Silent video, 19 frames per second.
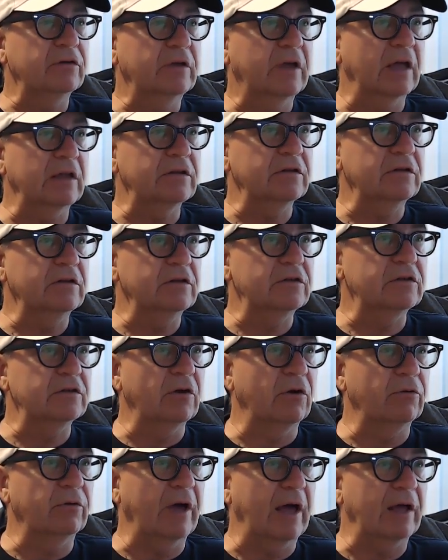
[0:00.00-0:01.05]
gets in the
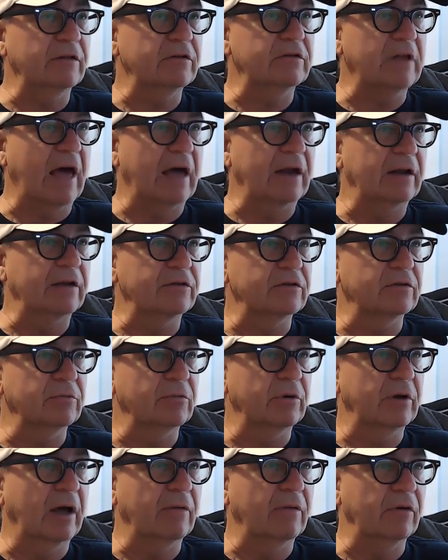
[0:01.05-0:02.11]
sold out status or
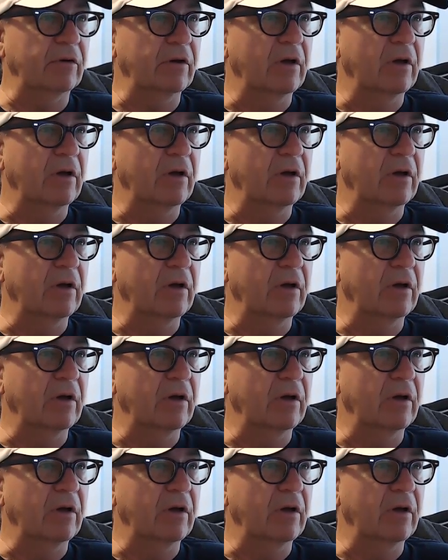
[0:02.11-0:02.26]
whatever.